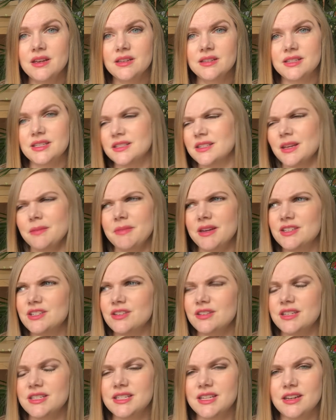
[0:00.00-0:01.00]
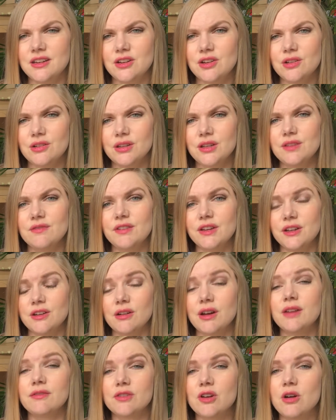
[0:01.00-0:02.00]
since I mentioned this in an earlier video,
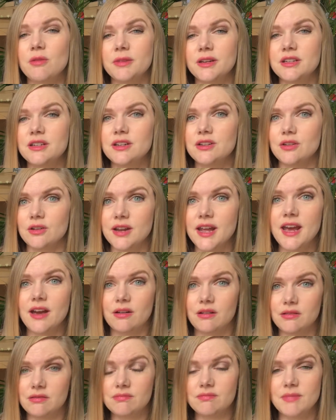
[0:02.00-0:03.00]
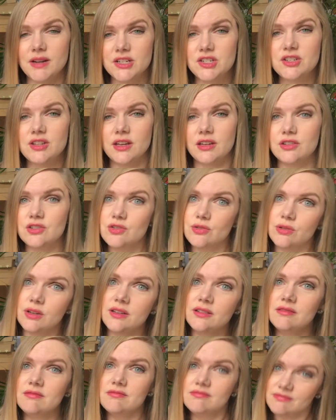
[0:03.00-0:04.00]
have commented on how much they enjoyed
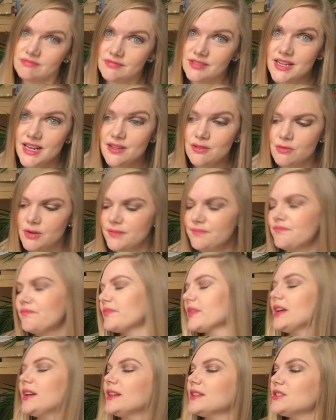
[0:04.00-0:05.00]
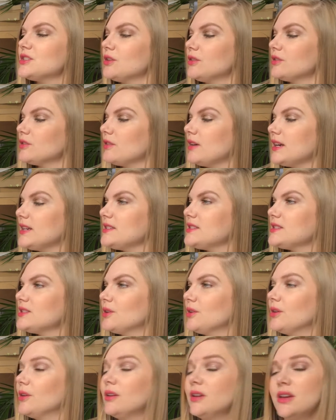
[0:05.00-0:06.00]
the other one, An Uncertain Grace.
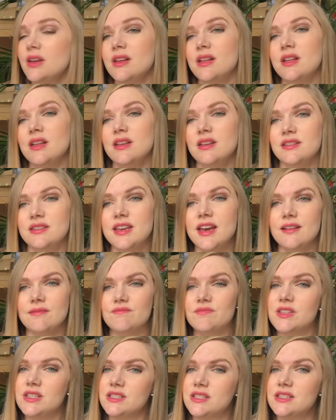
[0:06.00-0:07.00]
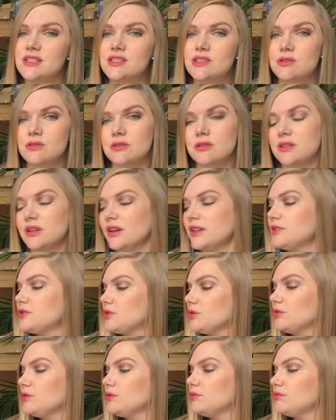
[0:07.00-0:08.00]
So yeah, this is good. I
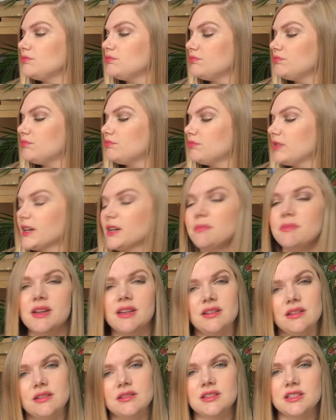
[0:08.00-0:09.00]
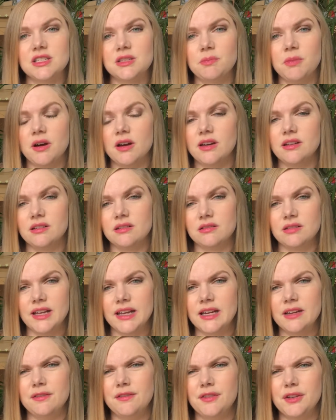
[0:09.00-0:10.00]
do recommend it despite
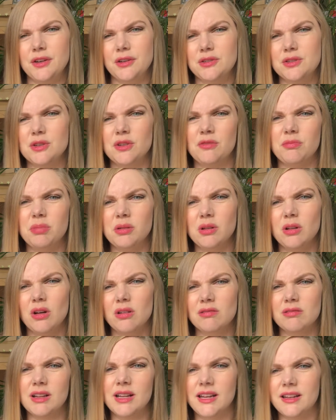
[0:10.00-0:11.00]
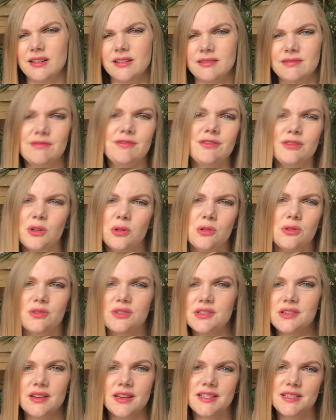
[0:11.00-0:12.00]
like a few sort of plot related
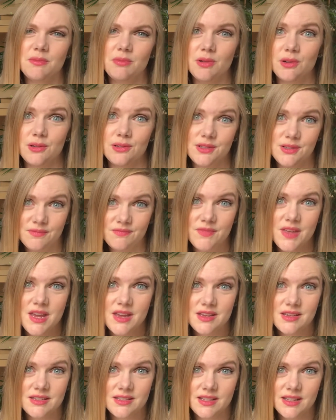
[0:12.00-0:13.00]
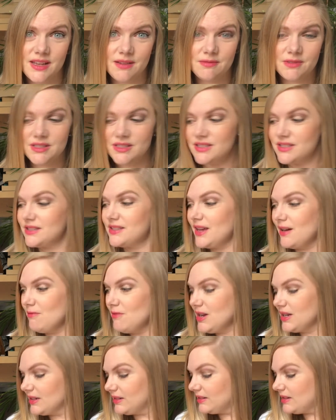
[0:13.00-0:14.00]
flaws, I suppose. So that was that
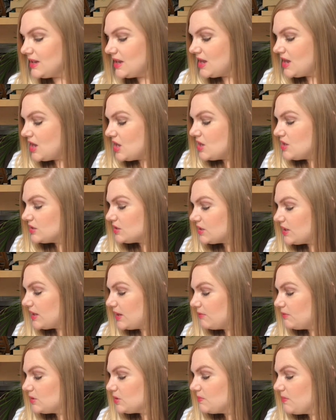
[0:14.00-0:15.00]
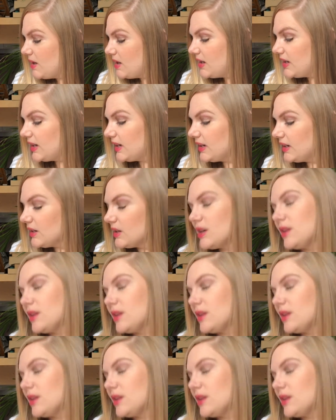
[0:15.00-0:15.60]
one. So that was my